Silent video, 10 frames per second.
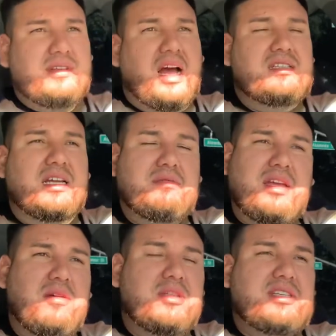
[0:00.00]
I was like,
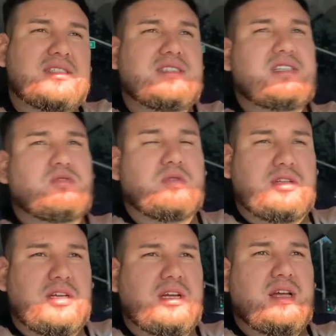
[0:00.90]
damn, what size is this
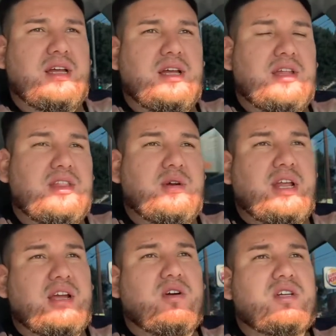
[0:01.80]
one? they were
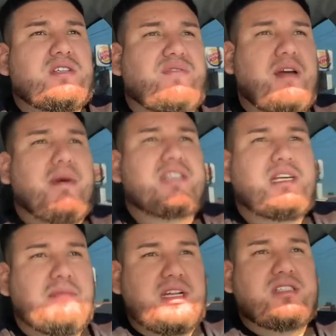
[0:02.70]
like, oh, it's a five by
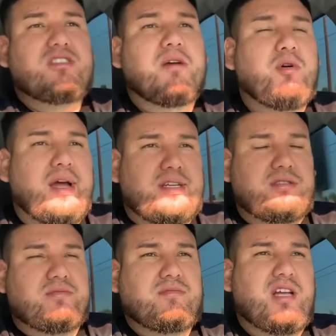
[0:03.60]
ten, but it's double axle.
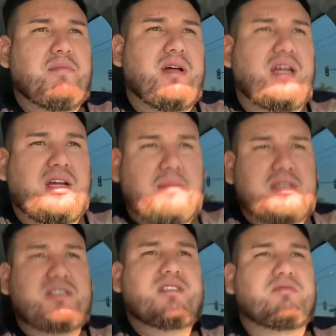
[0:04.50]
I'm not like, how much
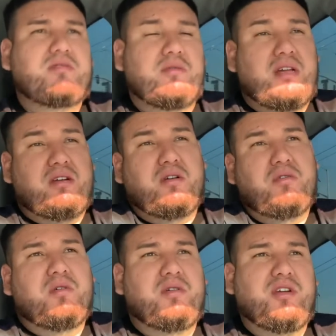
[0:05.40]
is this one? They were like,
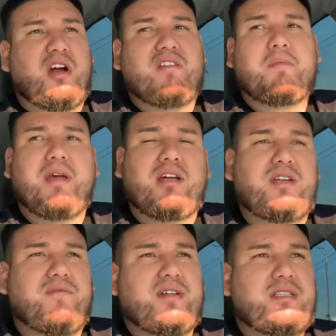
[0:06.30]
whoa, you don't have to pay the
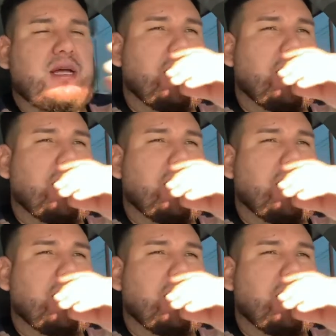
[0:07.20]
difference.